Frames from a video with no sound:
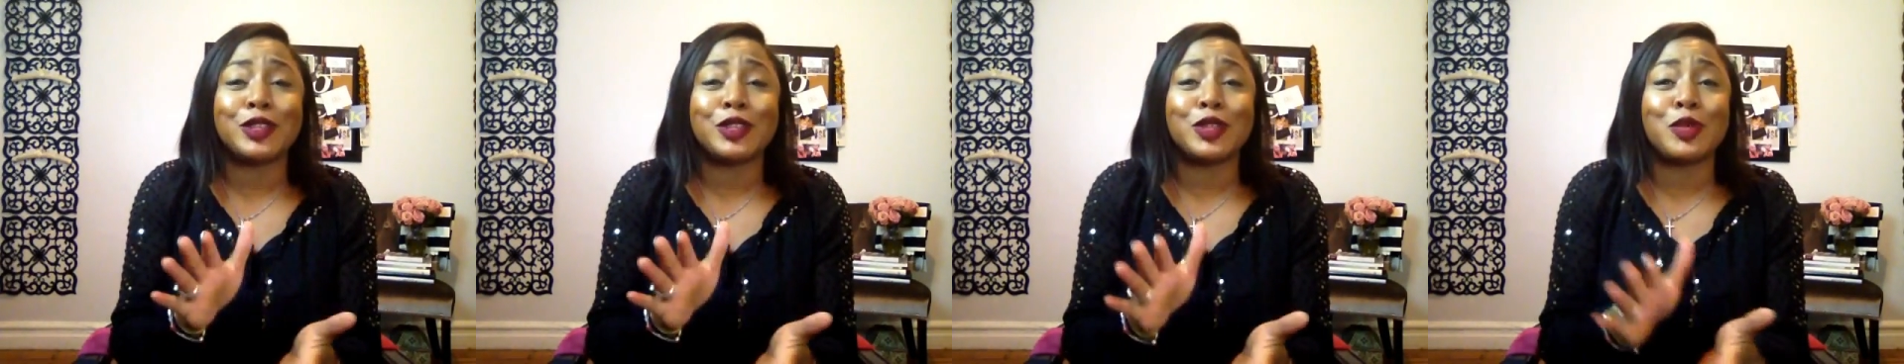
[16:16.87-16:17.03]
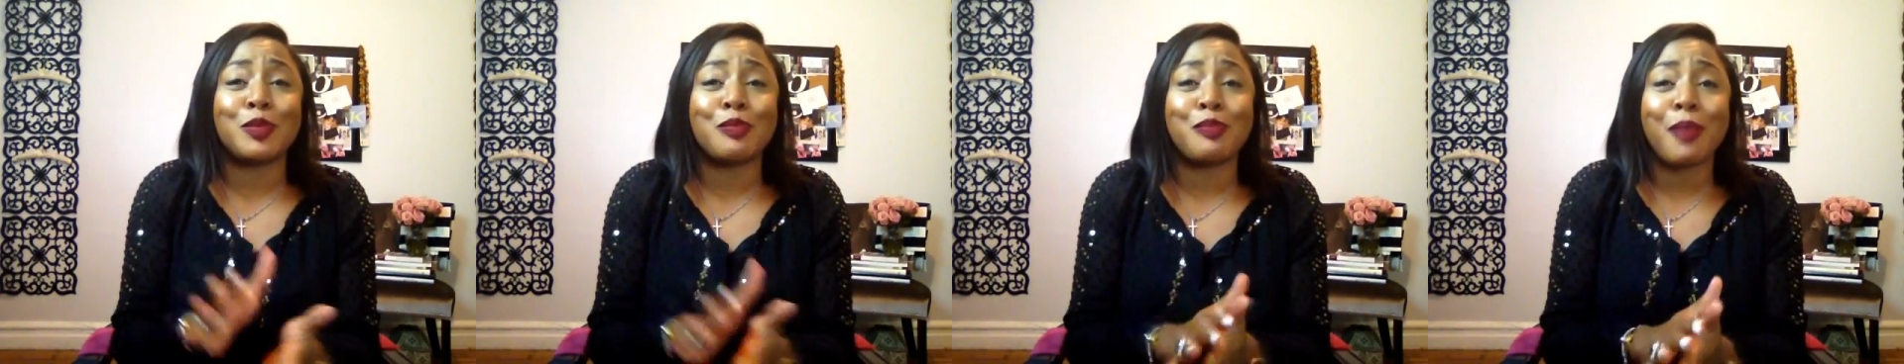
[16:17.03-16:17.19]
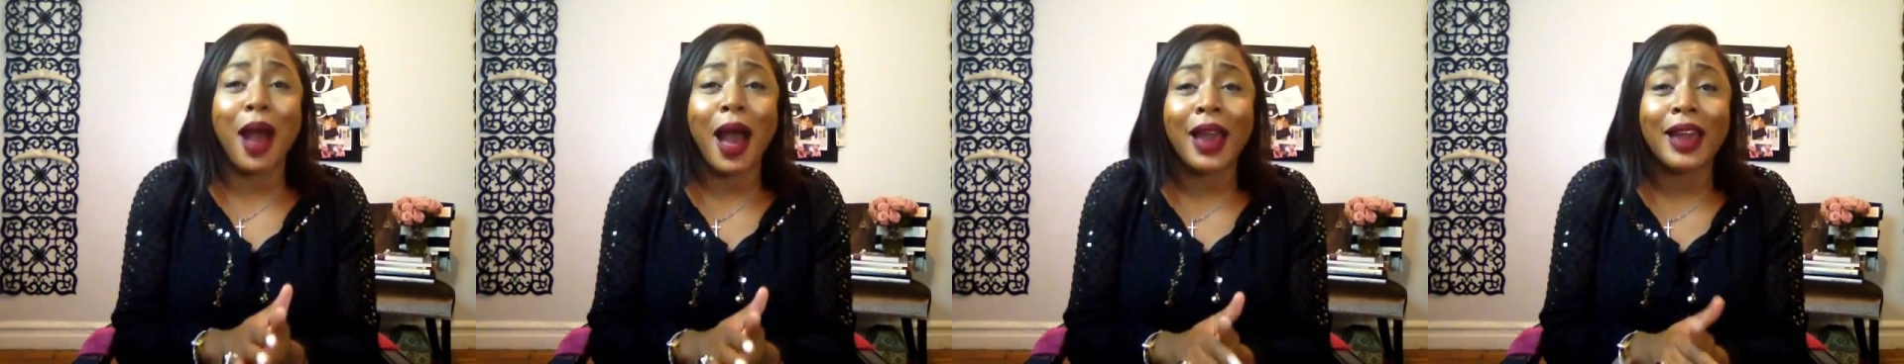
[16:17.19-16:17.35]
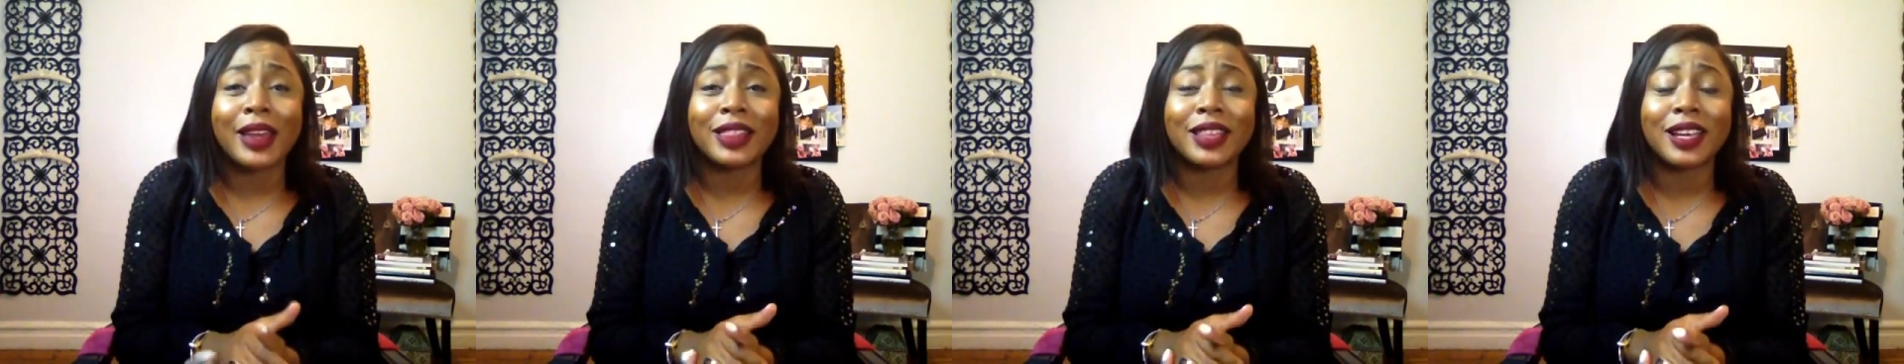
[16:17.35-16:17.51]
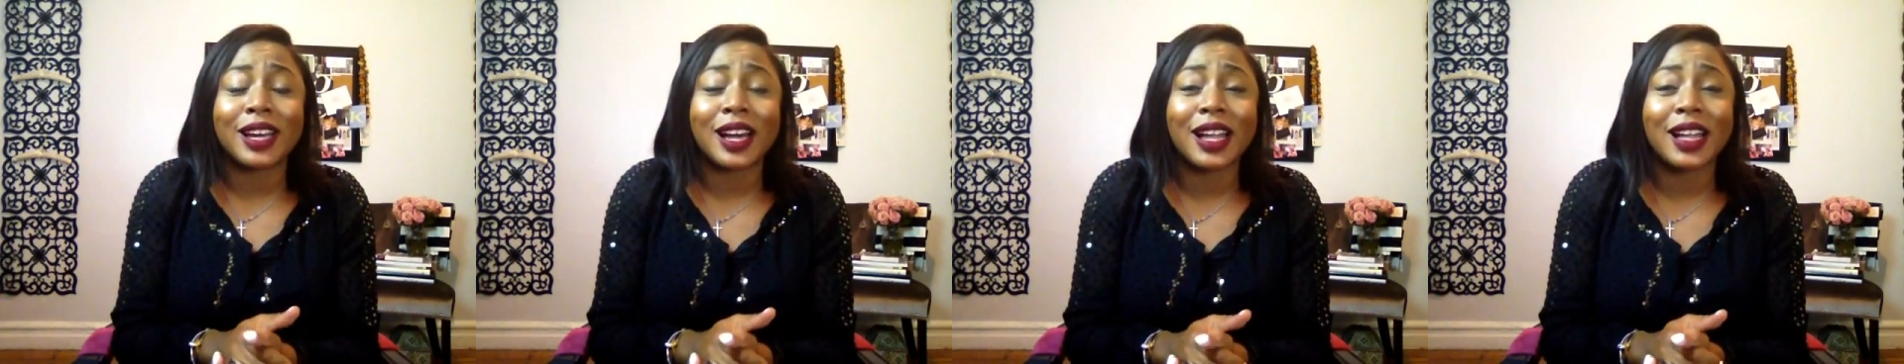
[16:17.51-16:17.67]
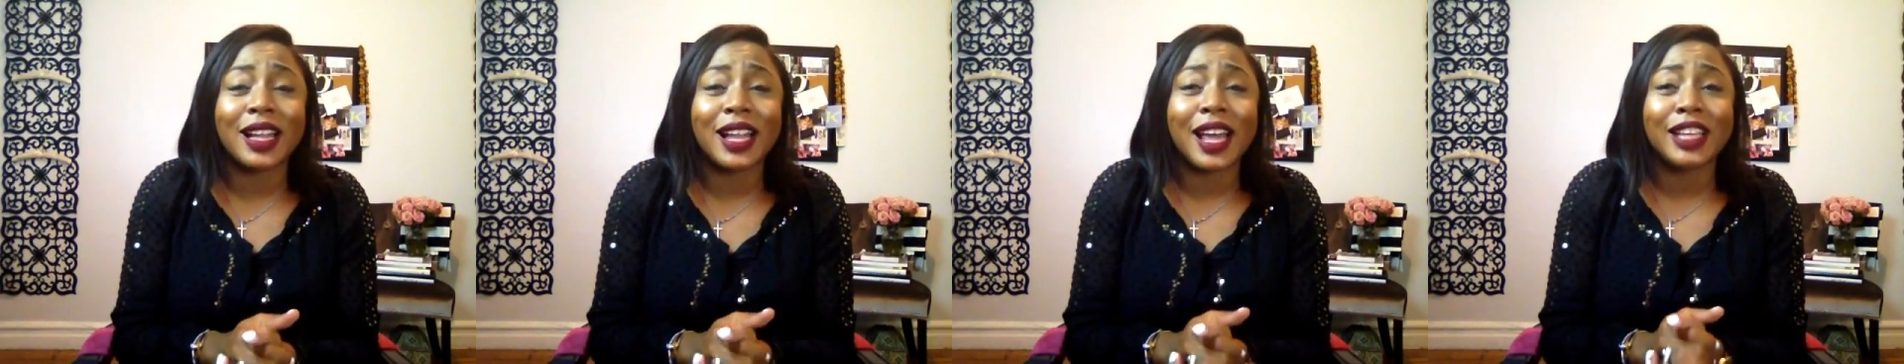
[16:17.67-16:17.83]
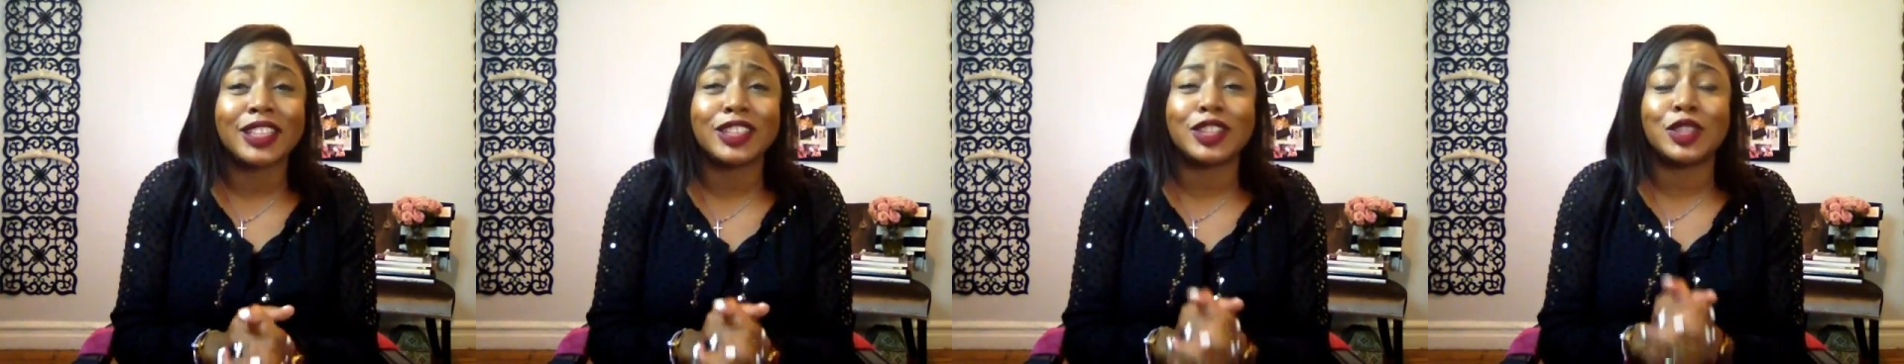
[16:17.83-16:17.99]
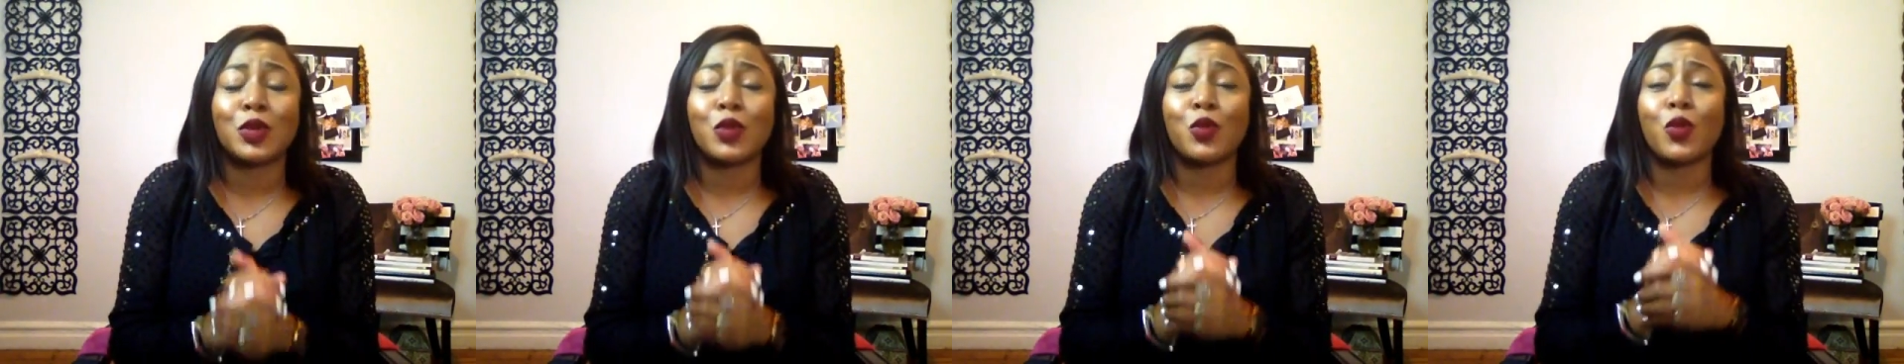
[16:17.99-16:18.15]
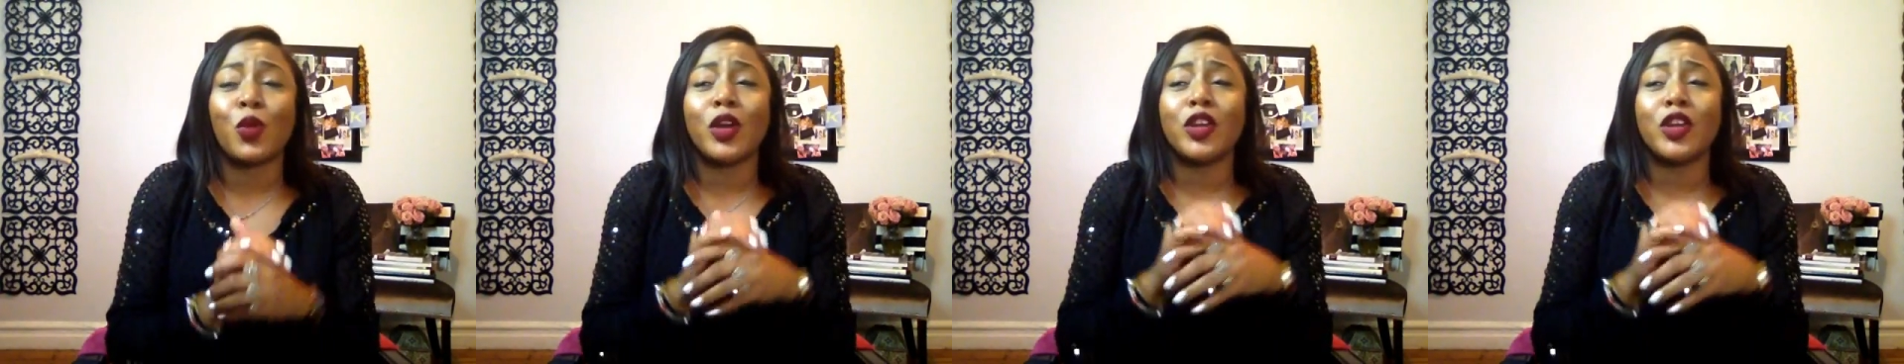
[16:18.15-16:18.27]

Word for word: to buy at the collection,